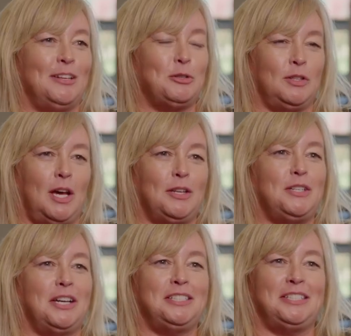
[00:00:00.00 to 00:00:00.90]
there's a lot of
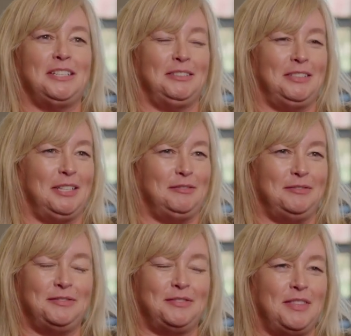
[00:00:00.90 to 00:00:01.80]
dust and a lot of
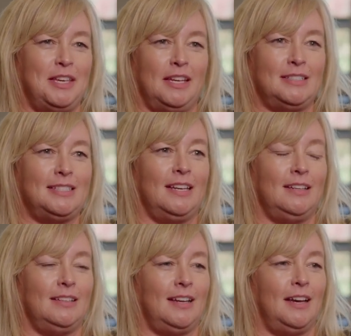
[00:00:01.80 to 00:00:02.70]
things,
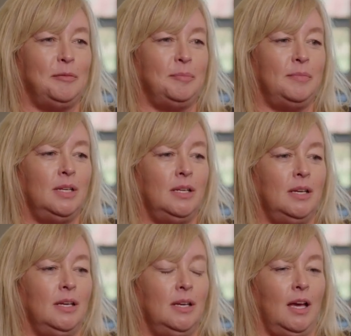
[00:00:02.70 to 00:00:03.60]
and
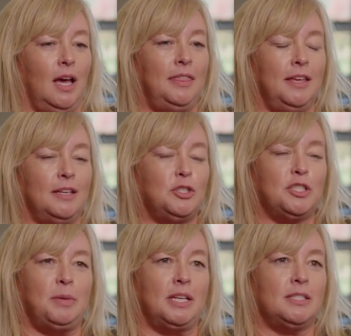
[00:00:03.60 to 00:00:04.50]
I think it
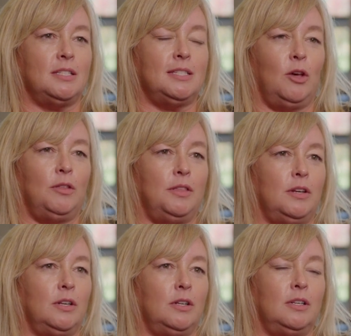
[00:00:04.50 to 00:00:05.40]
just makes us
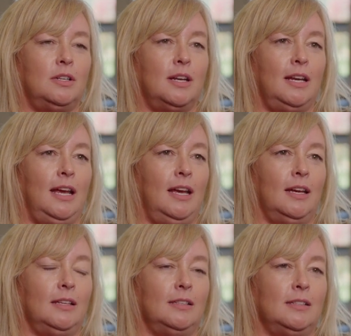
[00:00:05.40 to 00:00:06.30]
healthier,
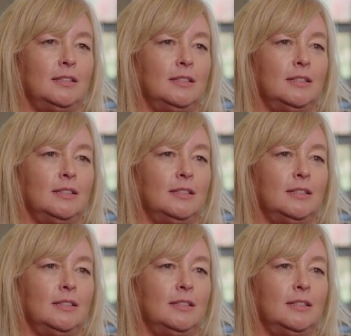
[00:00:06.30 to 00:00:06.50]
and